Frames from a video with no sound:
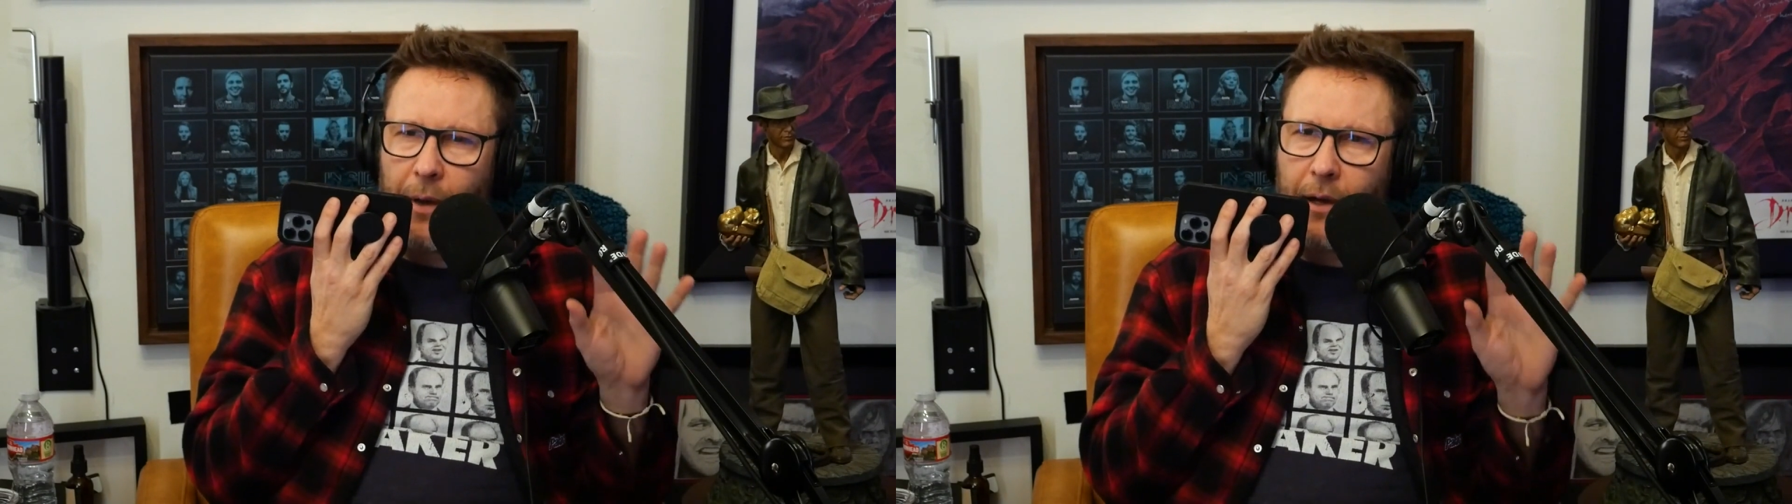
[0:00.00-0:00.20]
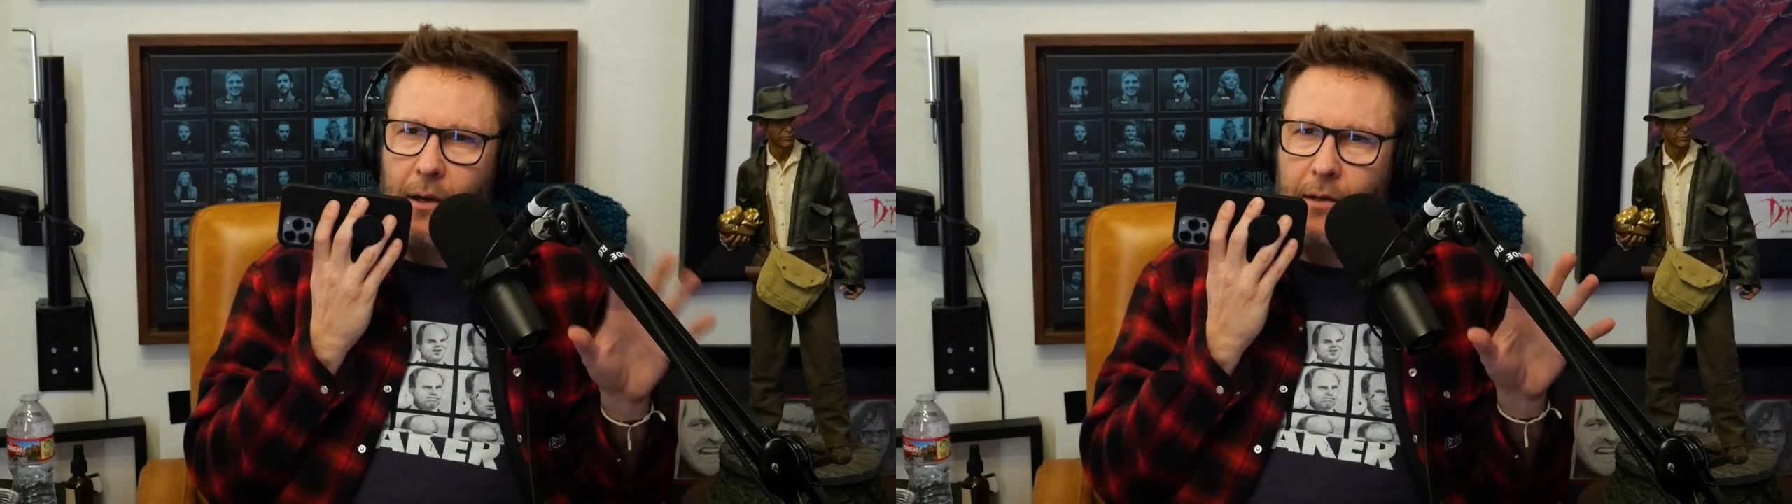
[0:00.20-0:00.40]

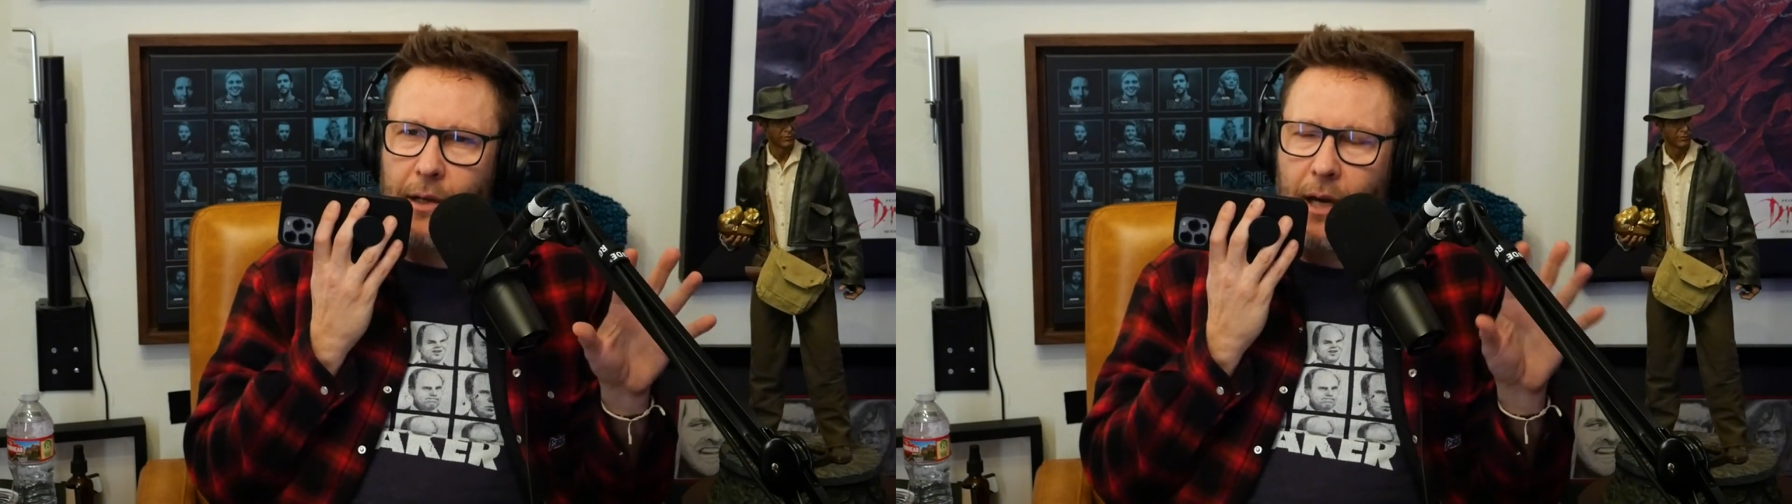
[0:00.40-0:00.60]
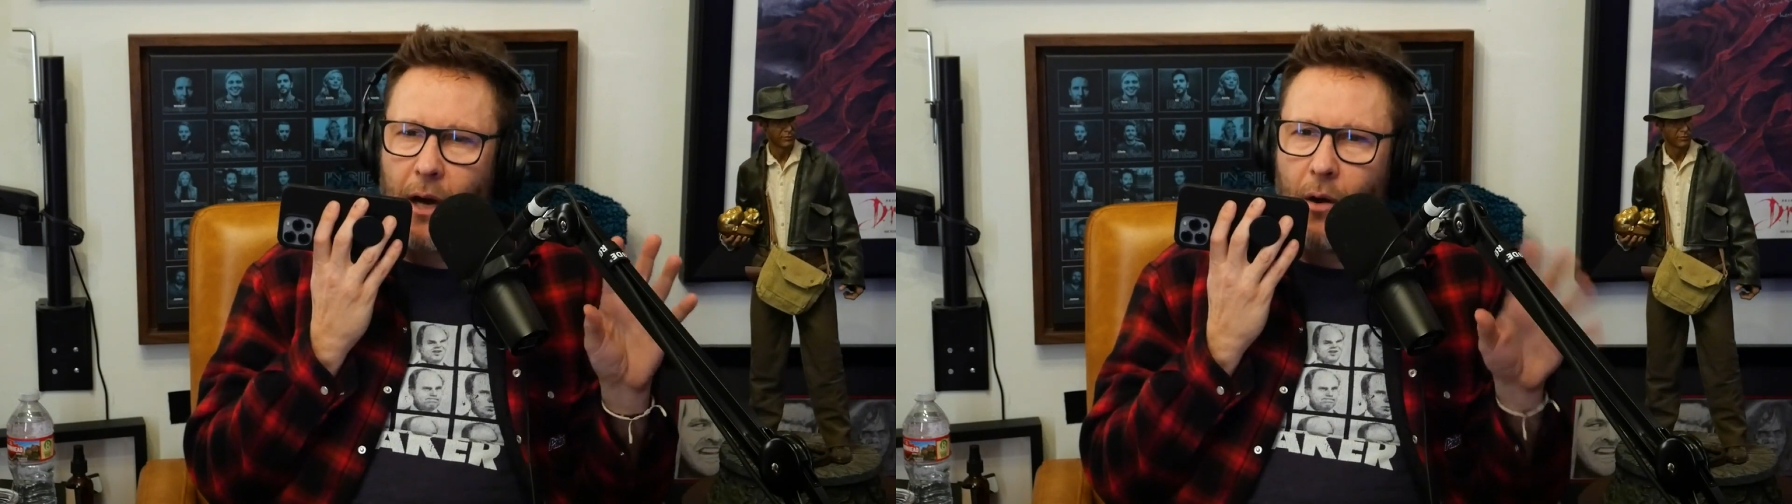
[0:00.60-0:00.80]

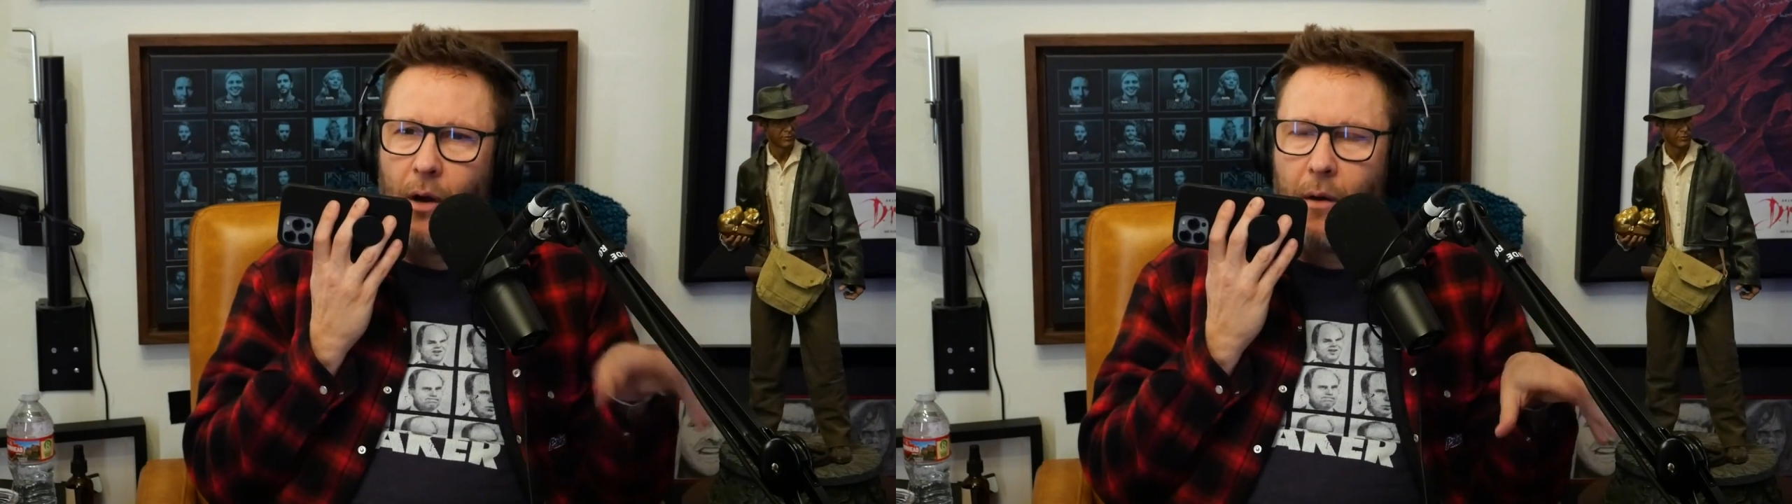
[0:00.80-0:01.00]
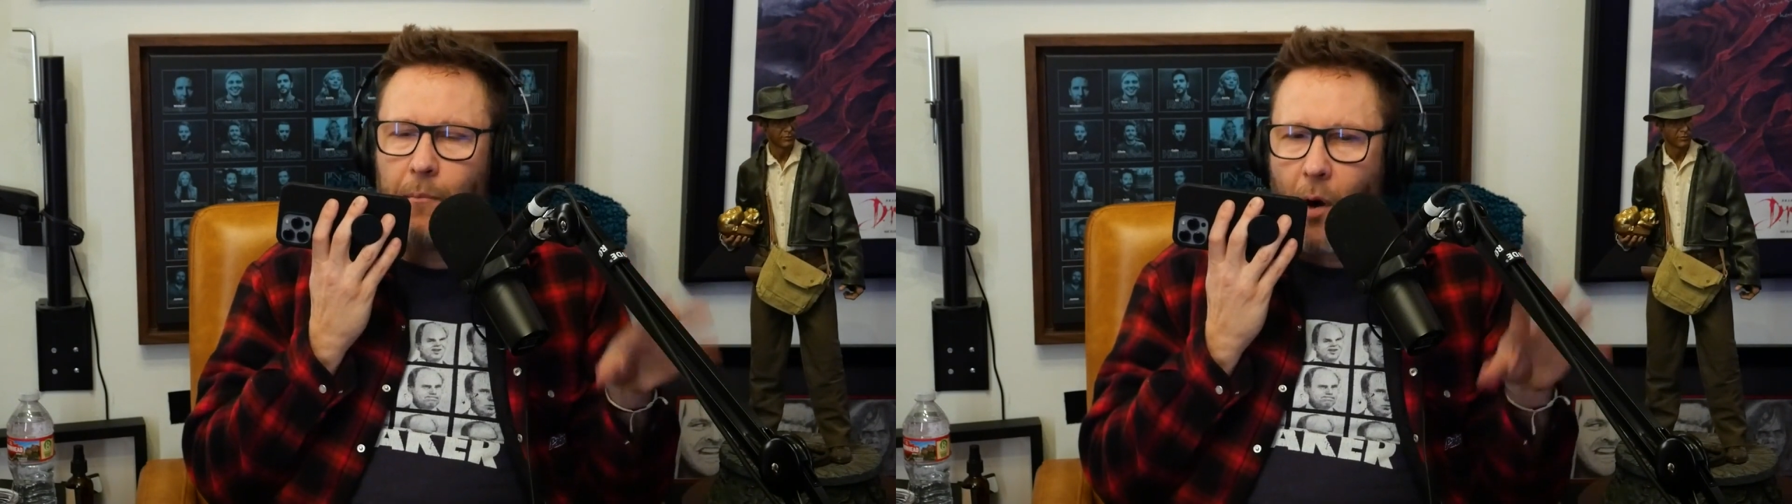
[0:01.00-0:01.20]
because you
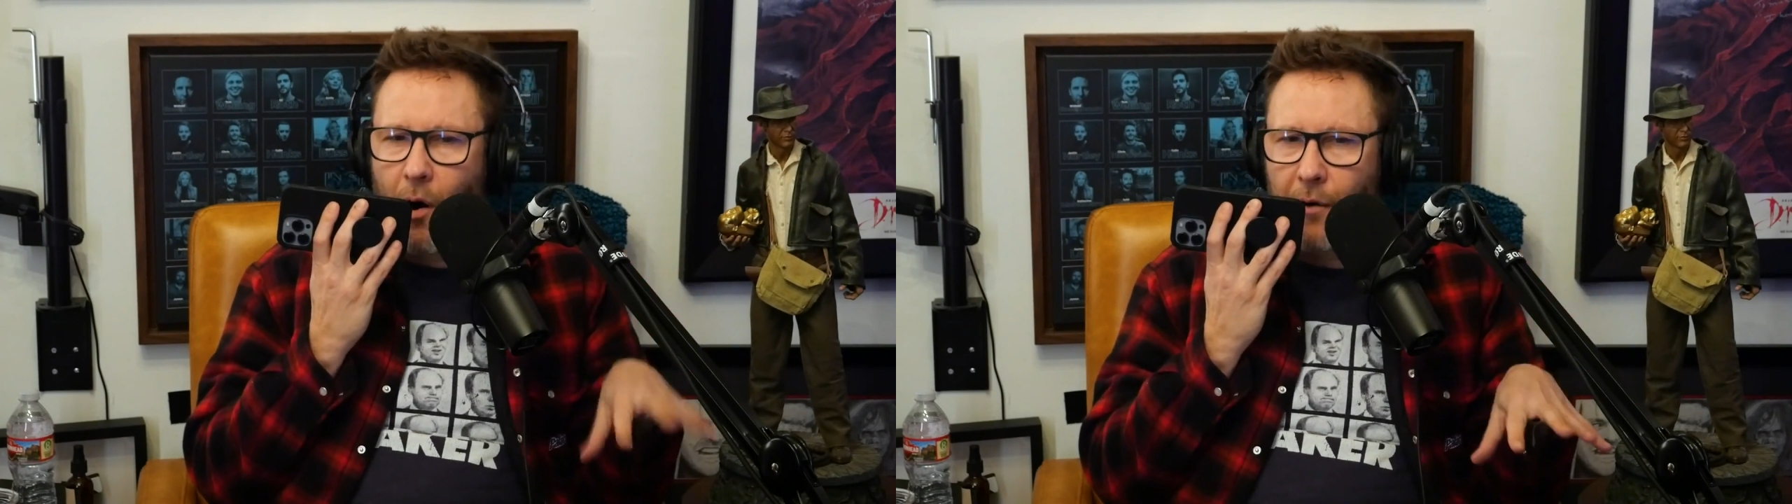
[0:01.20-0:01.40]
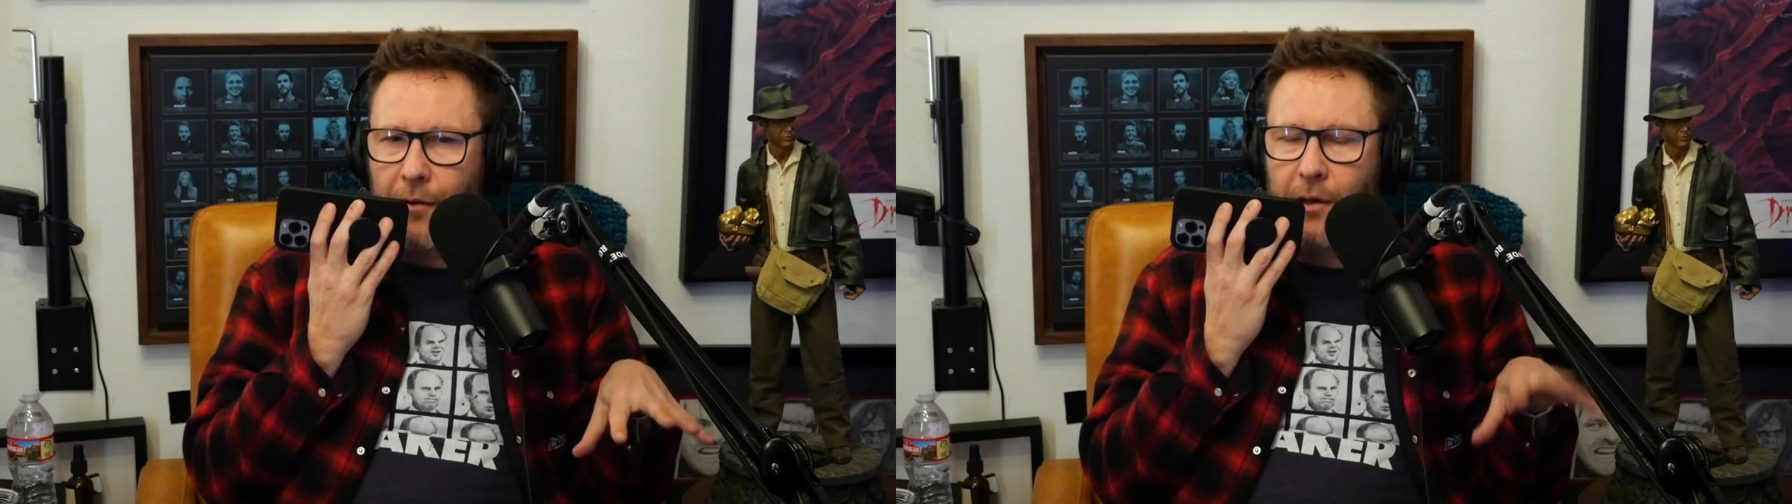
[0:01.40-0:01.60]
know
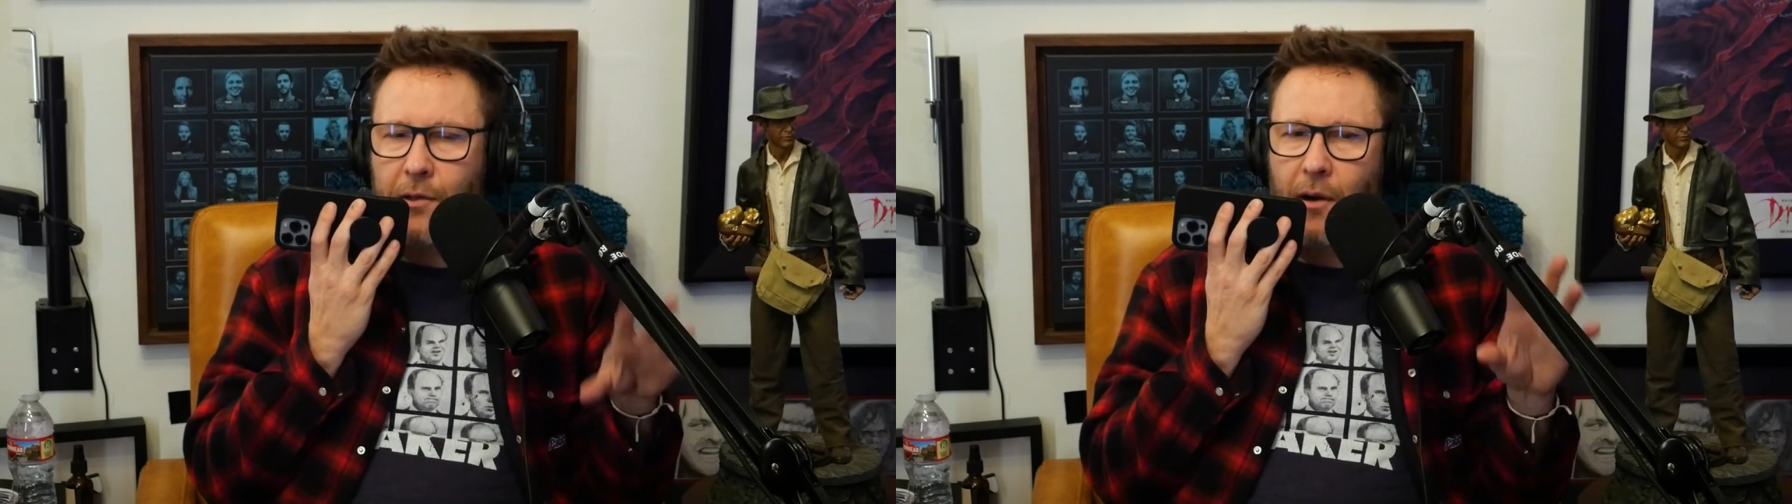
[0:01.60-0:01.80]
Martha